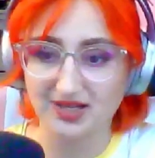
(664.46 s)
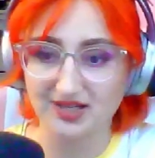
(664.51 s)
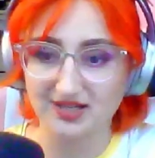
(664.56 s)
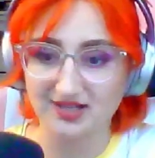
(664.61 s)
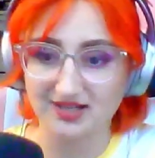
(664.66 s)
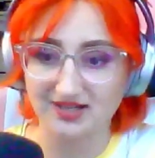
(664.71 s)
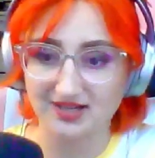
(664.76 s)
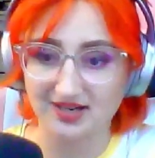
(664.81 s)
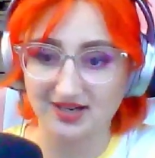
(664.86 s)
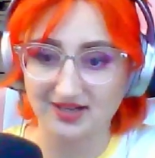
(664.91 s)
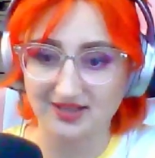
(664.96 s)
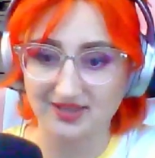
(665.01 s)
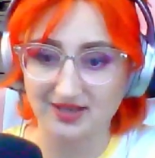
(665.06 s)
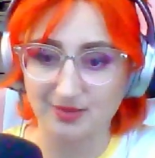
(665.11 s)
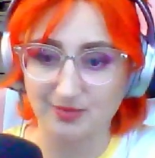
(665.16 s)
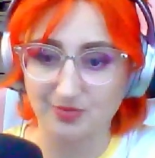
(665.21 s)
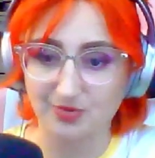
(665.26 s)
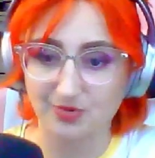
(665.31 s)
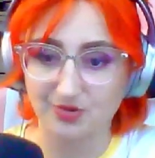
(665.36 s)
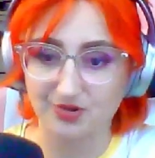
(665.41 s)
and add
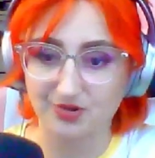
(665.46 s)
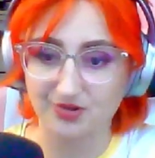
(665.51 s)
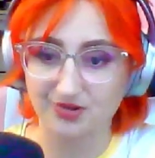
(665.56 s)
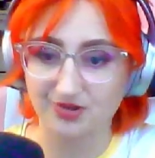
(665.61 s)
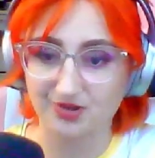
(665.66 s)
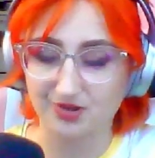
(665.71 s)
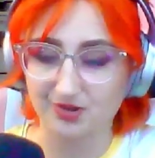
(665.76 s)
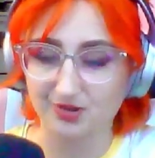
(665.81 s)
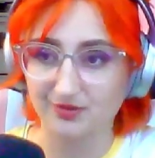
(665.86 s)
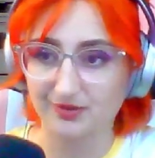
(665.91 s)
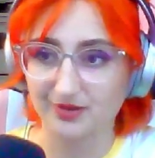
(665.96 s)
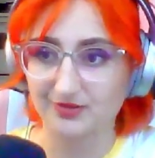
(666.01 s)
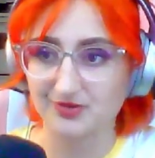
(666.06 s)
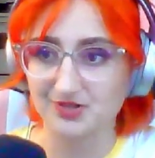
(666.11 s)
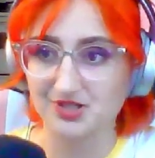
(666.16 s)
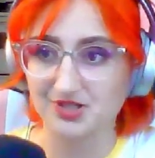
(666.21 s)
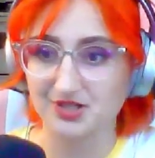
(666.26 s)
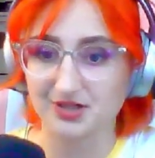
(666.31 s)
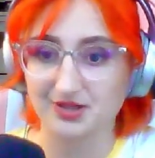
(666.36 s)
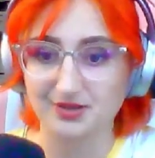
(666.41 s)
that border all around
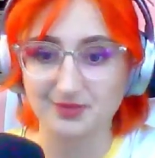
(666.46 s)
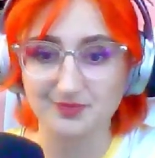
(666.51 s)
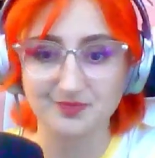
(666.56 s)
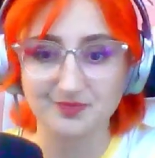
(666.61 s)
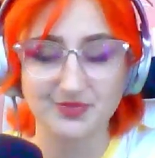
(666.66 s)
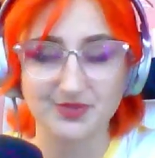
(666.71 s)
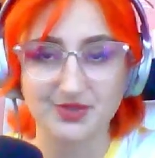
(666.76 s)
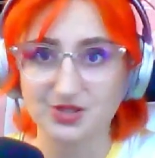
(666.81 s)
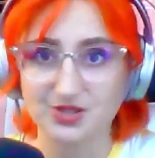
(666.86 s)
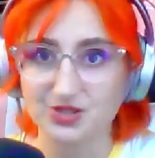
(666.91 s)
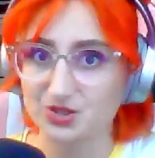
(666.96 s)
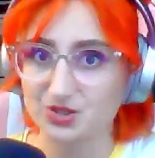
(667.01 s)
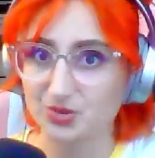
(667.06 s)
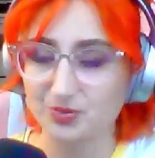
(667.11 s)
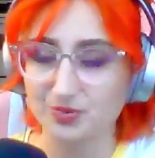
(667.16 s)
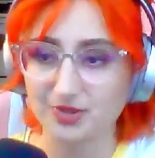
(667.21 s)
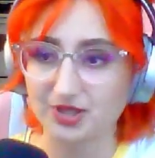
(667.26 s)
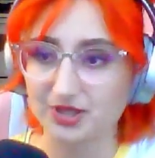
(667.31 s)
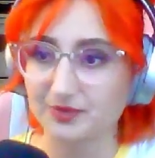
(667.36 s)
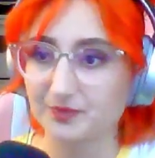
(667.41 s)
here. So
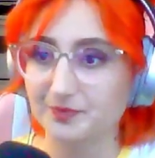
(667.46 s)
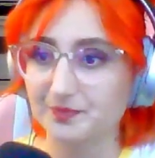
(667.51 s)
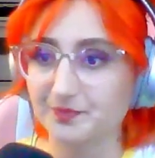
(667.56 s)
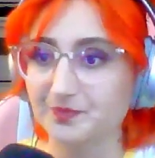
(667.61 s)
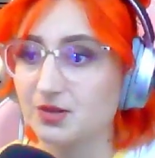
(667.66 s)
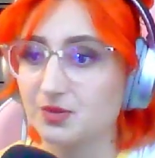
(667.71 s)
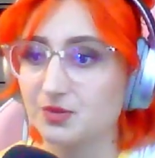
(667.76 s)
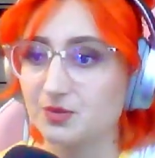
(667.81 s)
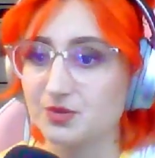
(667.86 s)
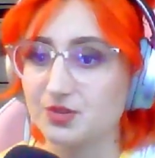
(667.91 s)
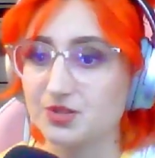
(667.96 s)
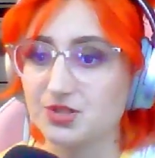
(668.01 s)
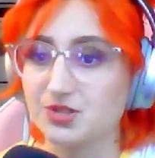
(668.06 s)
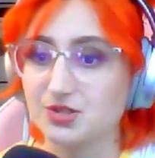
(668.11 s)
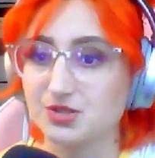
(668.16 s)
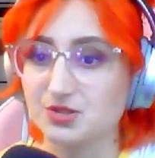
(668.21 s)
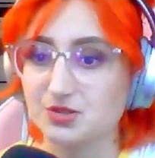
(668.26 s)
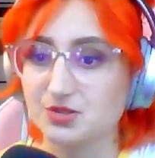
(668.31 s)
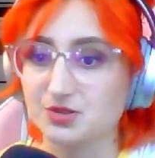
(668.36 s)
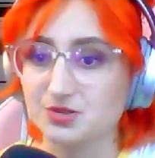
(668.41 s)
pretty. We'll
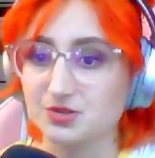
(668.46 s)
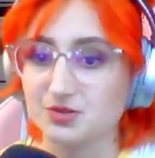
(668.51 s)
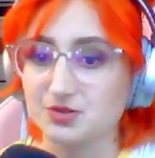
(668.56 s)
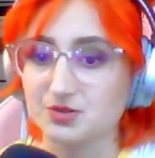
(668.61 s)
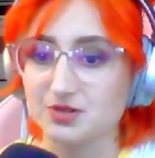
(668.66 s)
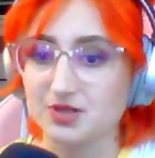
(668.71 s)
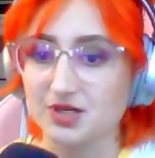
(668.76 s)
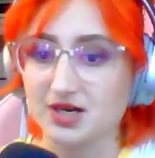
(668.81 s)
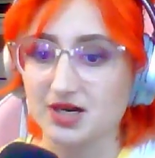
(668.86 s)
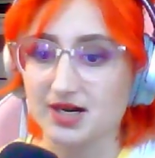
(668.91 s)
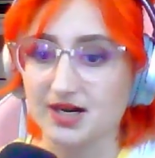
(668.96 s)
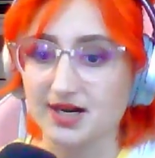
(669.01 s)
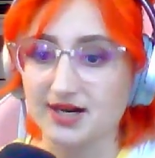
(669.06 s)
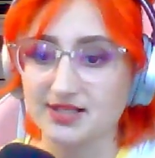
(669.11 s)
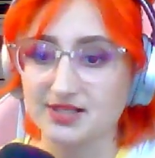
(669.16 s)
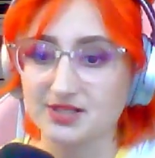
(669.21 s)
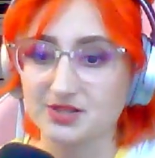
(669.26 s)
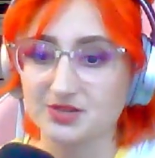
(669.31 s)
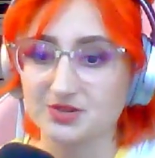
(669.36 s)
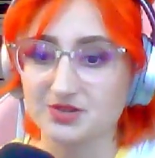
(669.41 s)
do
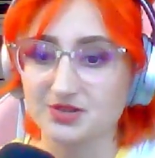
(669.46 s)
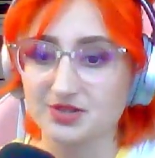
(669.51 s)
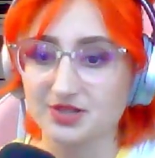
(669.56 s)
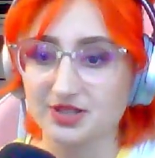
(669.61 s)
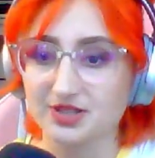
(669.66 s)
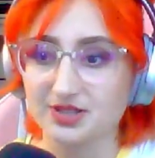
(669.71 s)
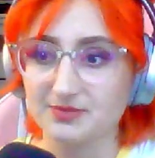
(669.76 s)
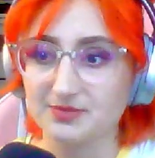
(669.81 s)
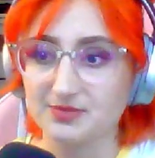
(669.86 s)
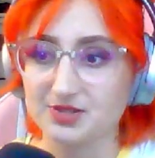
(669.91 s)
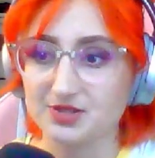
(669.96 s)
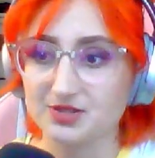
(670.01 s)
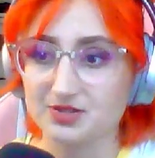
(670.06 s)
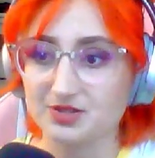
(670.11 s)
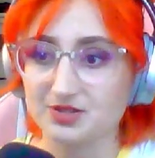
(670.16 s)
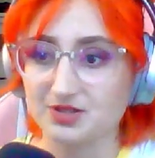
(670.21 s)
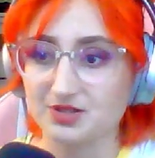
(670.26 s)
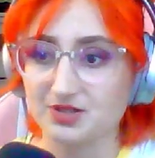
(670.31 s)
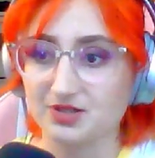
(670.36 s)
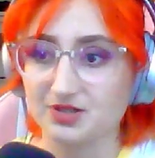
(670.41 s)
ice cream
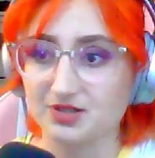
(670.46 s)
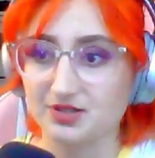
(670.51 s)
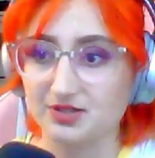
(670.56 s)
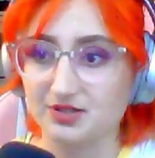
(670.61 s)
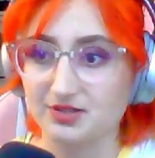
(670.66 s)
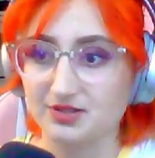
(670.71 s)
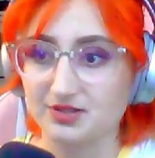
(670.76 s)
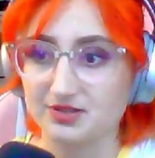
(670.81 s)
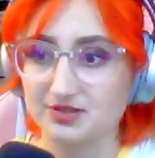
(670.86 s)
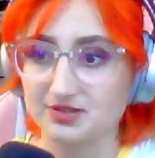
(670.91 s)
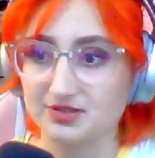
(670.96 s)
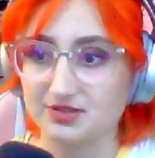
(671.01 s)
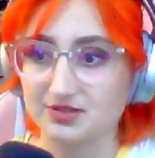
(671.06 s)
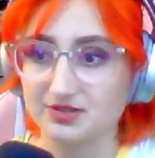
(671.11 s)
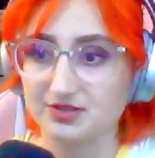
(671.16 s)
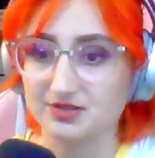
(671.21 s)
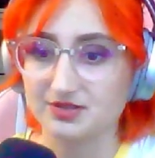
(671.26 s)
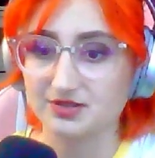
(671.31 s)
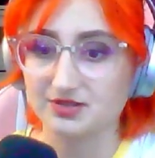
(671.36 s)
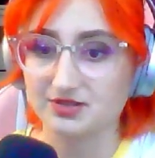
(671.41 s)
stall
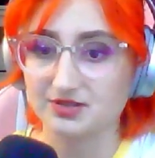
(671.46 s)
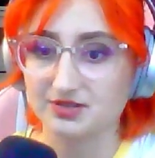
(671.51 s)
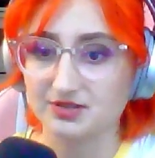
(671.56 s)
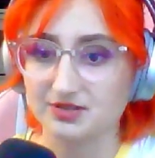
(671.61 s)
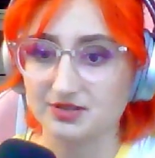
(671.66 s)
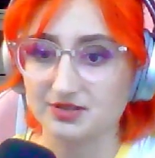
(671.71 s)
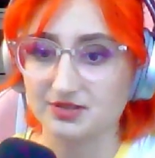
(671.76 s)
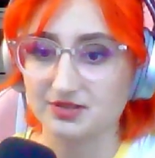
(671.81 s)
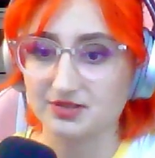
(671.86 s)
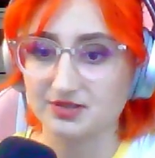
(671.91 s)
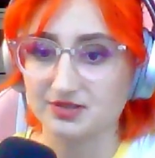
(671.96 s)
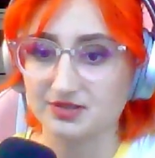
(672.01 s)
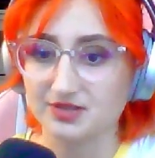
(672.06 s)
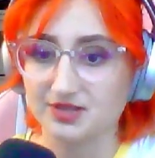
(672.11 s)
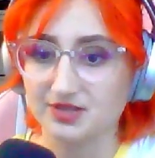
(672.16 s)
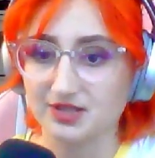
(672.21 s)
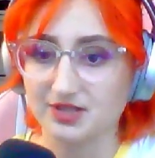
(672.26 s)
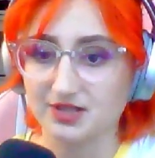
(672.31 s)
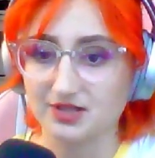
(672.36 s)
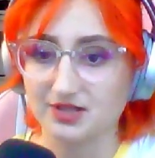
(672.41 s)

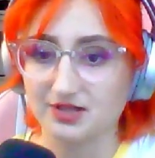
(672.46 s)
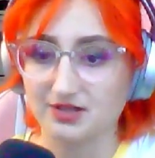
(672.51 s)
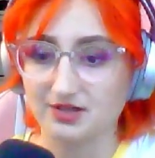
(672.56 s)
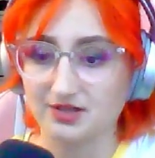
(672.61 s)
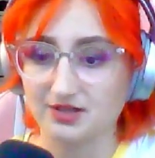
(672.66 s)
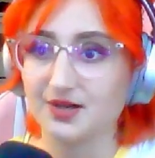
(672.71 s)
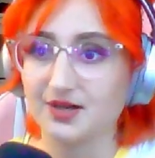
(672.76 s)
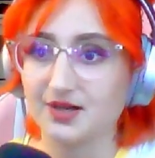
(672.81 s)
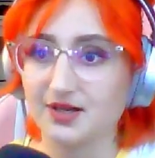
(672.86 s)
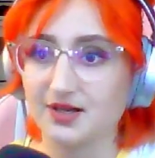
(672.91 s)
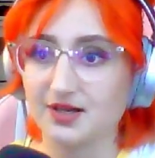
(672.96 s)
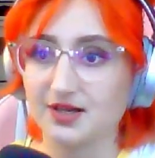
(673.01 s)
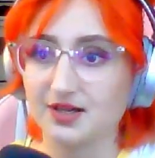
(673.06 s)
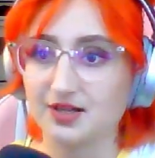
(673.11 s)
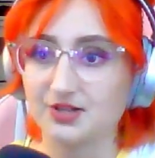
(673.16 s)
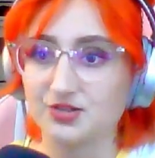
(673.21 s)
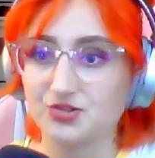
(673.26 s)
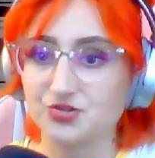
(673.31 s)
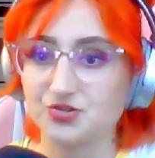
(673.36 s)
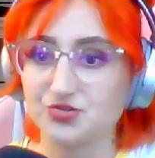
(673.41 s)
here.
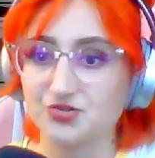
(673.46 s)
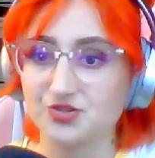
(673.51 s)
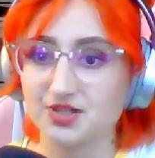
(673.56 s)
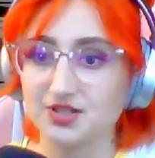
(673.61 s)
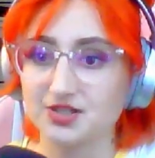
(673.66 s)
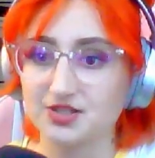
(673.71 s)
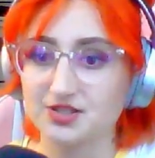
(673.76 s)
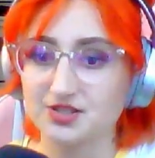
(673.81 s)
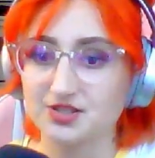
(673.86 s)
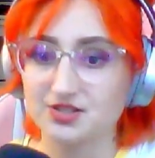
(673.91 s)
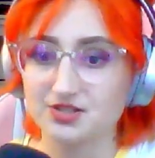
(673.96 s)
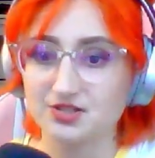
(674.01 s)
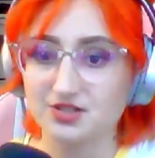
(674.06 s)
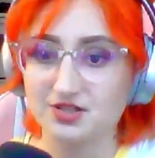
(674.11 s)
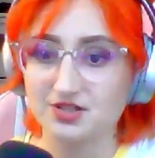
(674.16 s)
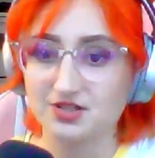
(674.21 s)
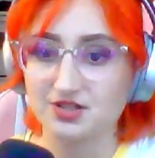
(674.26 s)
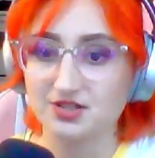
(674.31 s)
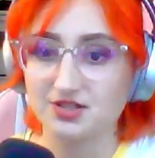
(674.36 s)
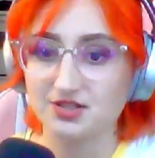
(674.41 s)
A drink
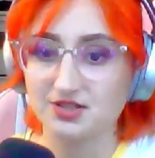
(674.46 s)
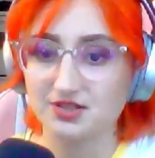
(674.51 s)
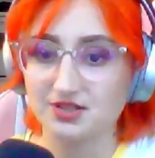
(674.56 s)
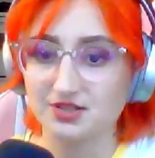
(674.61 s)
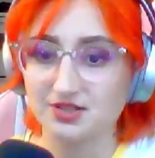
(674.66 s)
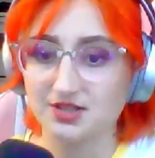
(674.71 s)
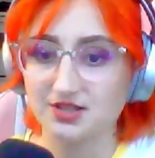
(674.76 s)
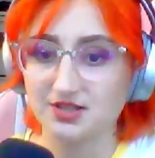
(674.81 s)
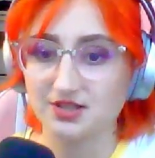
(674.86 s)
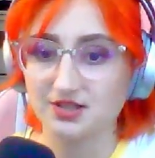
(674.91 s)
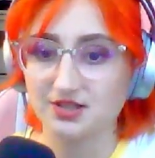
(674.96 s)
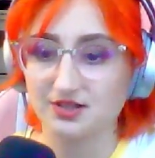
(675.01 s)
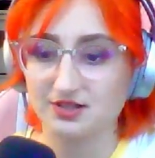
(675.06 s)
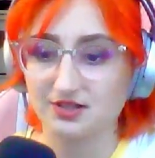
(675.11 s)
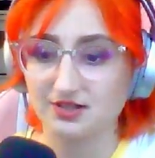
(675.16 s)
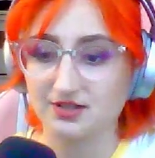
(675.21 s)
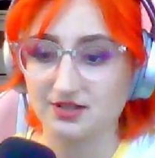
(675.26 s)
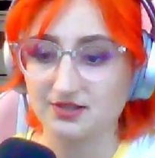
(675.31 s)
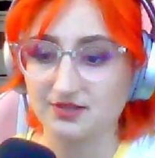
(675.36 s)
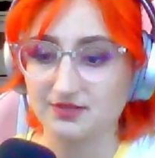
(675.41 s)
stall
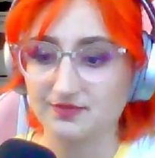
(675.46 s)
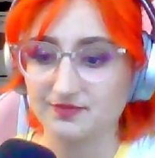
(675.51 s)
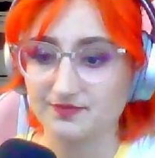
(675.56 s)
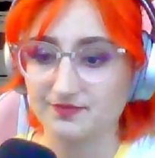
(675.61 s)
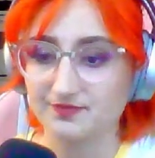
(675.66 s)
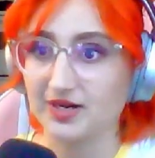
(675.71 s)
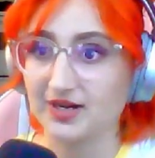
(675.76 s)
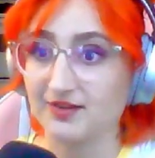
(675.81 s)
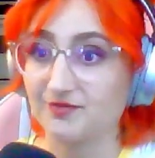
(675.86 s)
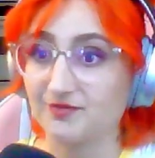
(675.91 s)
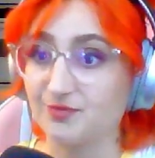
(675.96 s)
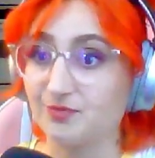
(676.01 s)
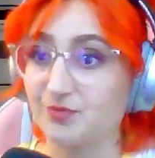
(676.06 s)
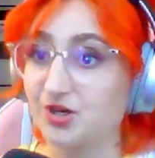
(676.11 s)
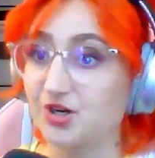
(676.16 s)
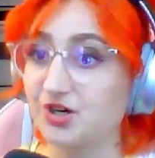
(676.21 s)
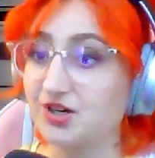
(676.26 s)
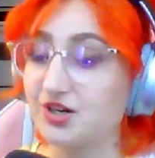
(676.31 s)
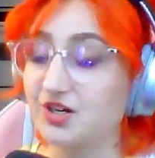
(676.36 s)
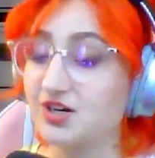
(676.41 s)
here. And
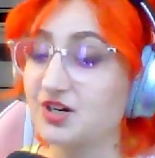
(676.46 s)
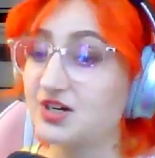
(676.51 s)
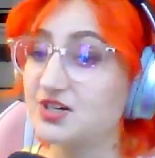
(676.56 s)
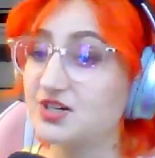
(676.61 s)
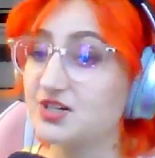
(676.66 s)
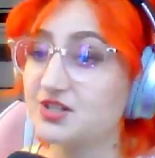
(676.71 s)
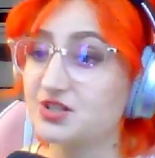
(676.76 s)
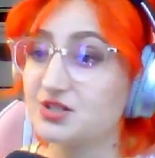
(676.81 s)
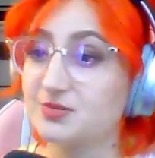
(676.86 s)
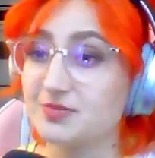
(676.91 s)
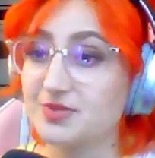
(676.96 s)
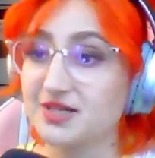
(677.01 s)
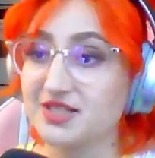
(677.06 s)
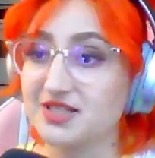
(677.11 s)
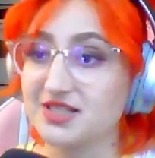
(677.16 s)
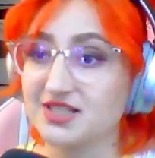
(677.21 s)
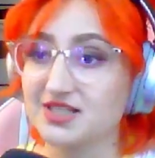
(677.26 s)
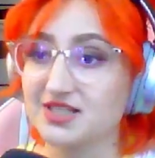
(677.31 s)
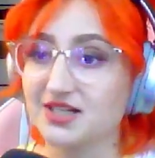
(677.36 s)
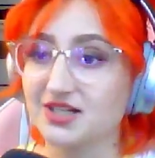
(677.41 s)
burgers or
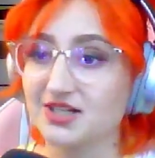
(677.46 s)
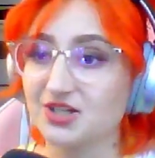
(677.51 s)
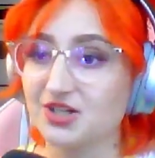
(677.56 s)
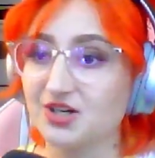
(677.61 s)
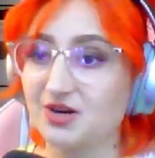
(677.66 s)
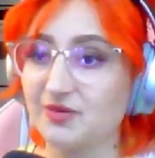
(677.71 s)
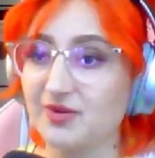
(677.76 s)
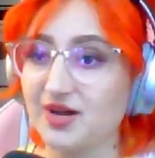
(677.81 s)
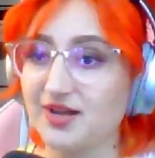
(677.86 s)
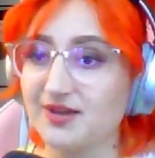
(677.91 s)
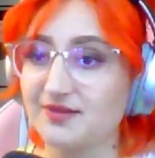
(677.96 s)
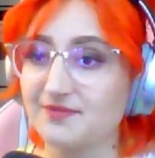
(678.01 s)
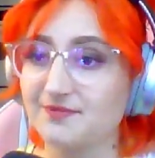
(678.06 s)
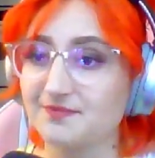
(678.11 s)
pizza? You know what?